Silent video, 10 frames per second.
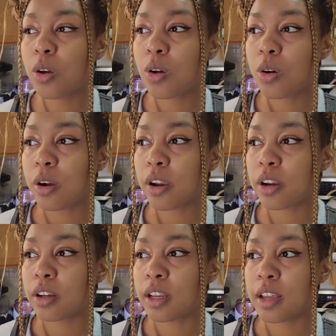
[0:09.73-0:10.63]

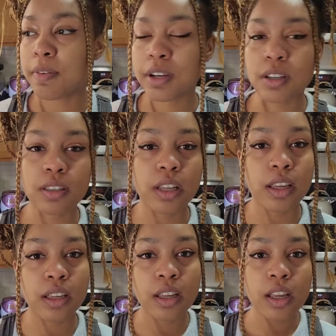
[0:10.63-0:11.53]
or if I just
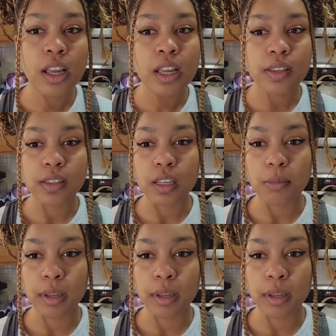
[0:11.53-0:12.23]
like seem